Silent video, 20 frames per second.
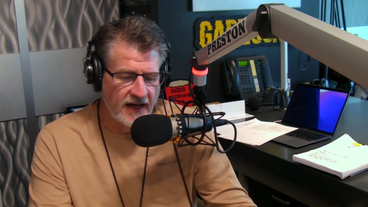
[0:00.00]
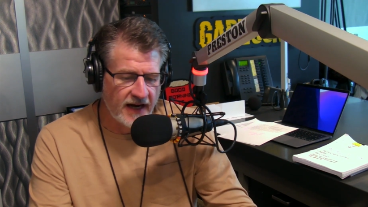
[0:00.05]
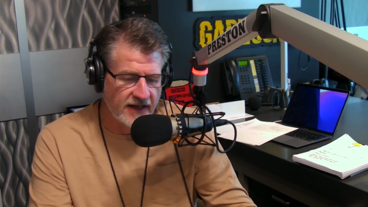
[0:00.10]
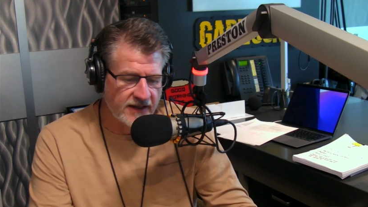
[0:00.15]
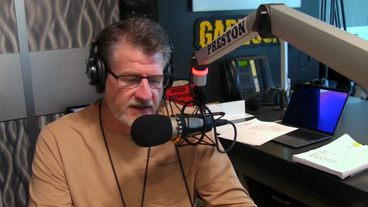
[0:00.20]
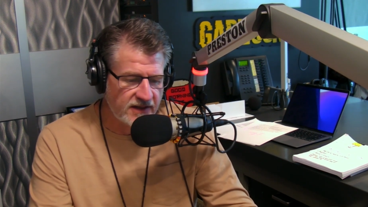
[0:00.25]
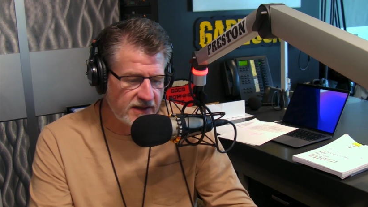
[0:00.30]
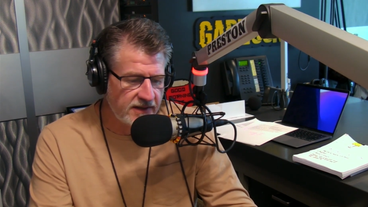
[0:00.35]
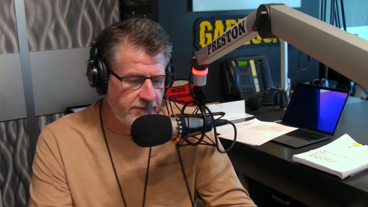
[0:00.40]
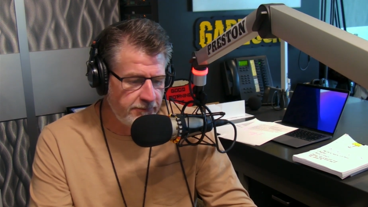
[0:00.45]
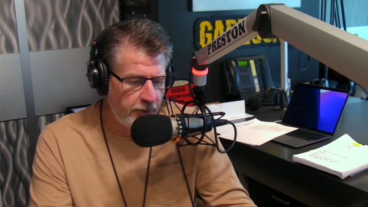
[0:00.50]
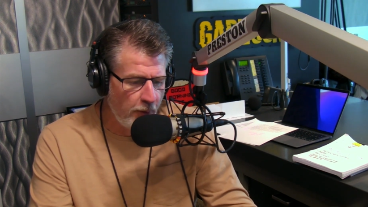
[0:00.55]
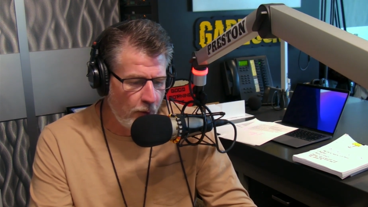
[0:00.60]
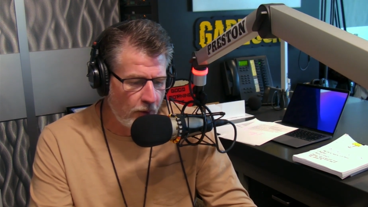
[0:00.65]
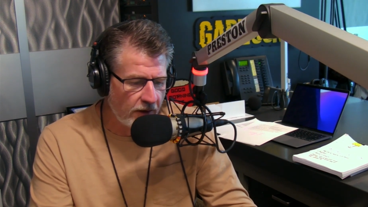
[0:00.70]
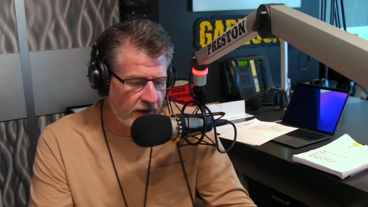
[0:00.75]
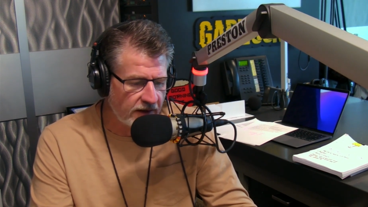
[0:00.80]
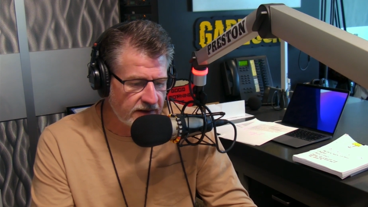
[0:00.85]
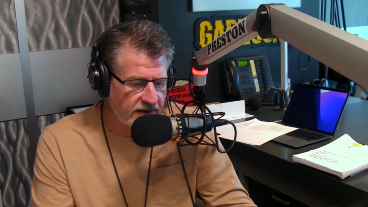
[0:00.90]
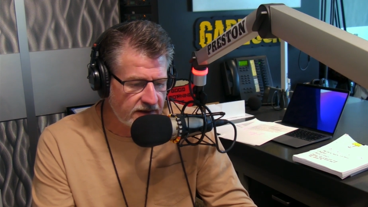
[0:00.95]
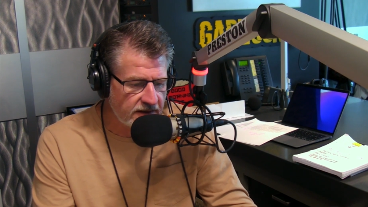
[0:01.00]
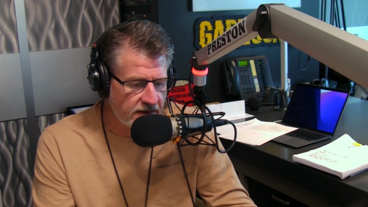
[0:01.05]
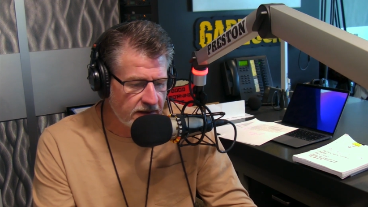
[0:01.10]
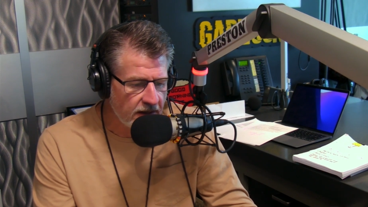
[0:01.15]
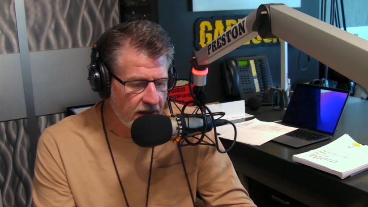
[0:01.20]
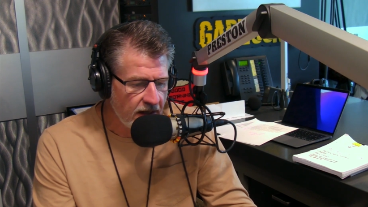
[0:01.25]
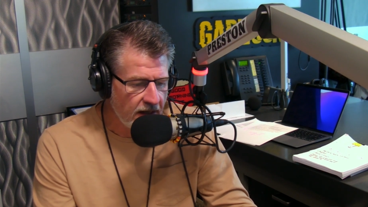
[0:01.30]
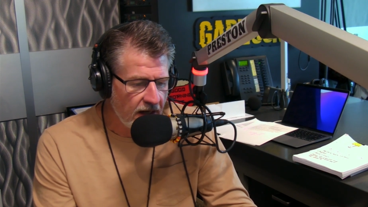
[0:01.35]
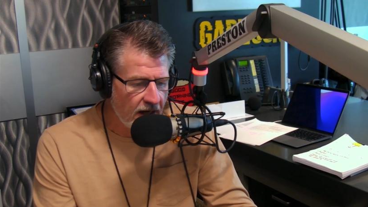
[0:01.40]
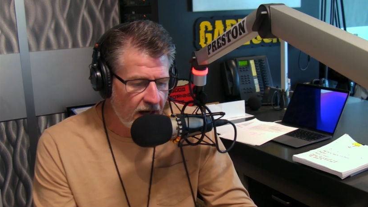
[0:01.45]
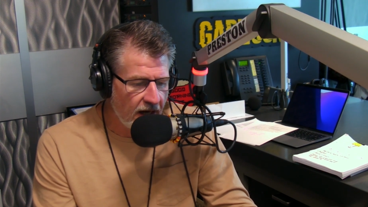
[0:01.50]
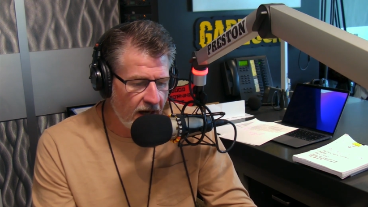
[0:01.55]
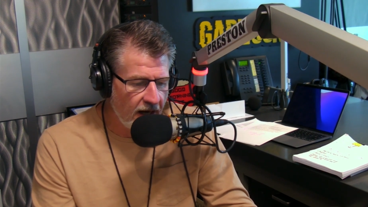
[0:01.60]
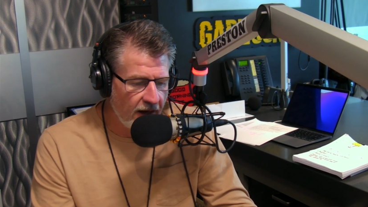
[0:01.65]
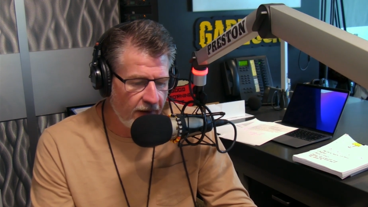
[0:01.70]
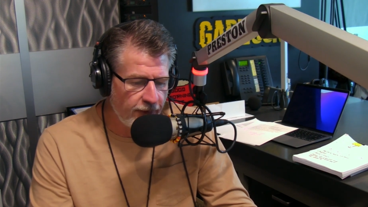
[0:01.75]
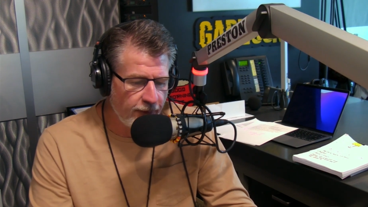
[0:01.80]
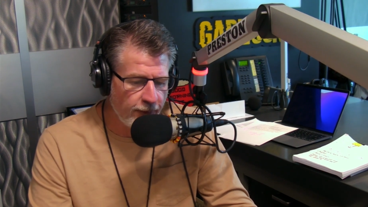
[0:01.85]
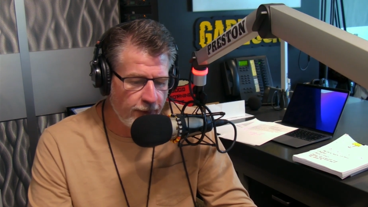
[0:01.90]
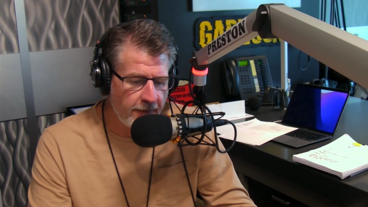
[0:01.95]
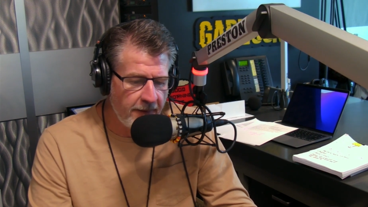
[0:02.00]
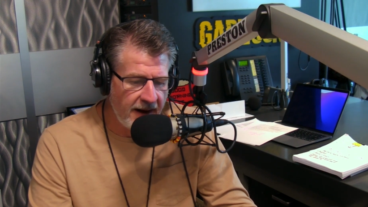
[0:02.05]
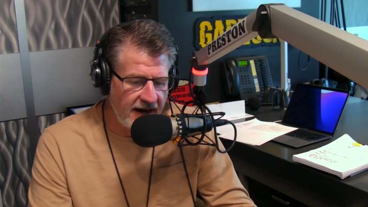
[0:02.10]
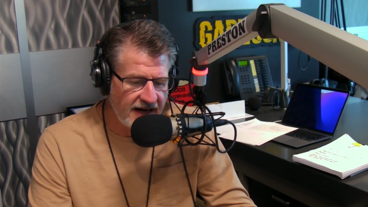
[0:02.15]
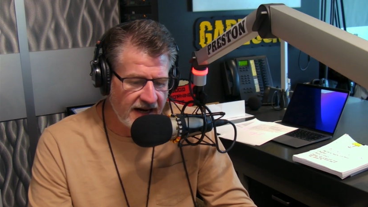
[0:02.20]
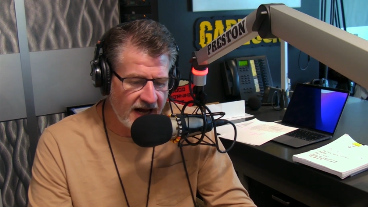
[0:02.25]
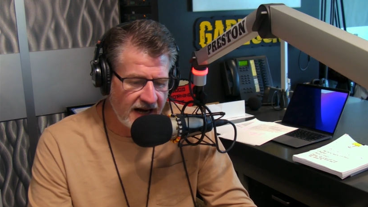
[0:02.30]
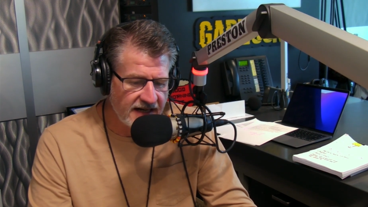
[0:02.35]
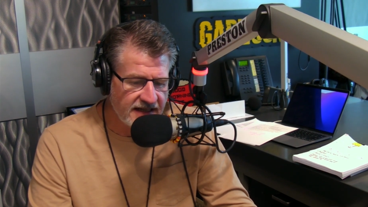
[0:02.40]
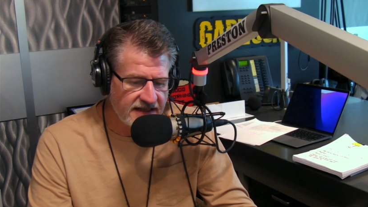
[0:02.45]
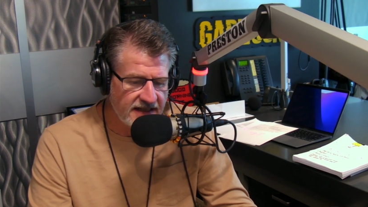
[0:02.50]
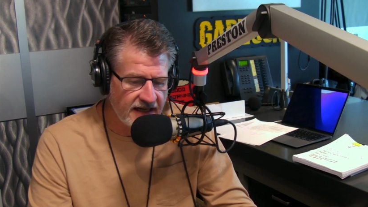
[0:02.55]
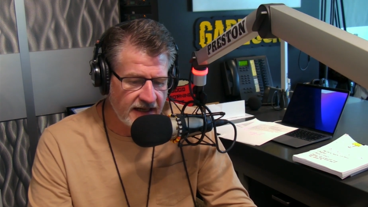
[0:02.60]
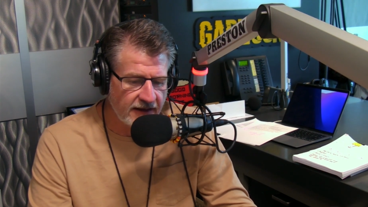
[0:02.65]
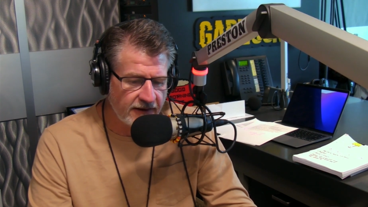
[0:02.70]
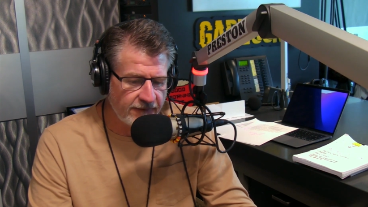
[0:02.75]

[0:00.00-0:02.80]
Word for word: and sports uh, through May 19th.